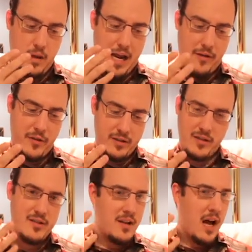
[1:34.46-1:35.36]
Ethics
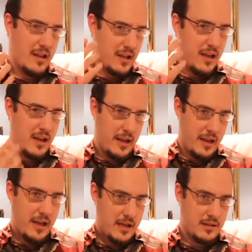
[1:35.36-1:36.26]
is not
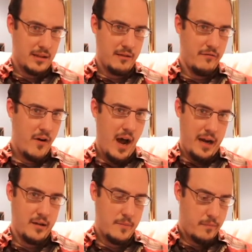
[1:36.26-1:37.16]
easily
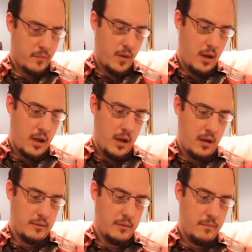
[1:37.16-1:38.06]
defined.
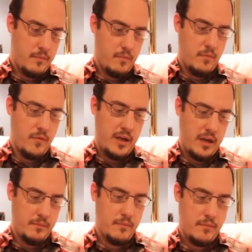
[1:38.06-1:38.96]

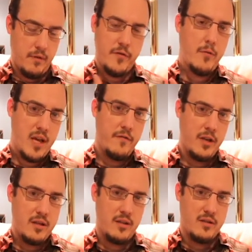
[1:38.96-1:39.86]
The few
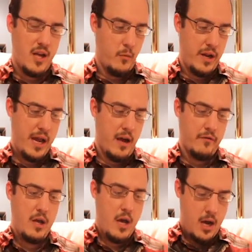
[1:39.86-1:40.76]
definitions that we
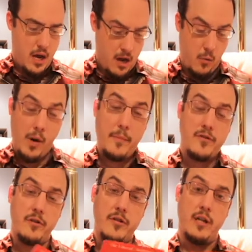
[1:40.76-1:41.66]
have,
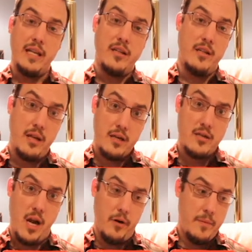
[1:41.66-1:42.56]
Webster's Collegiate
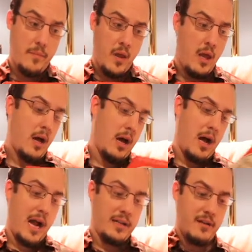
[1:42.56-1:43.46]
Dictionary
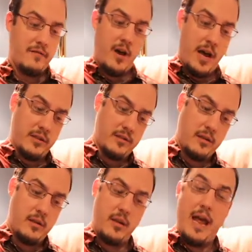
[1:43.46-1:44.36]
identifies
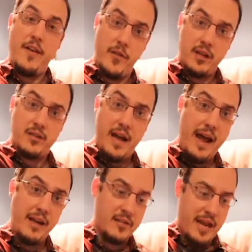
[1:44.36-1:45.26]
ethics
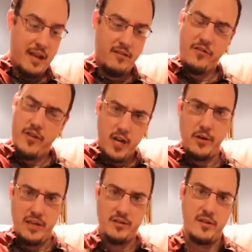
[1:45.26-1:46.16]
as a
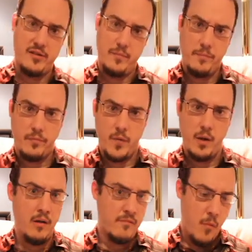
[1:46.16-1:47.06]
theory system
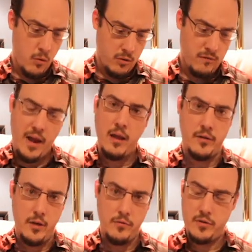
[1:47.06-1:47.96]
of moral
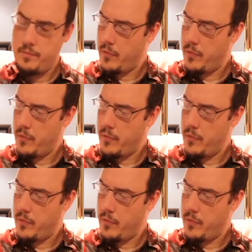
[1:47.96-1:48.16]
values.